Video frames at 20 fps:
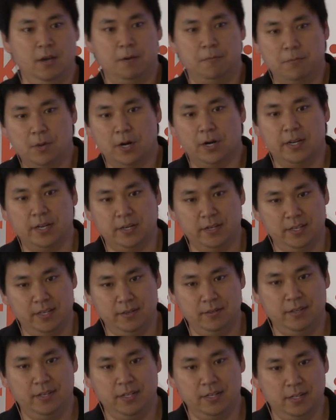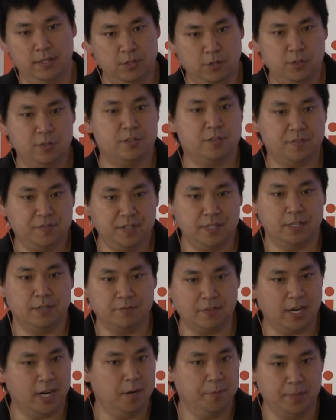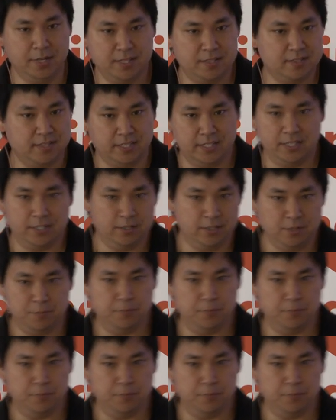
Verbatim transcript: market in a newsfeed environment. It's like, you know, you,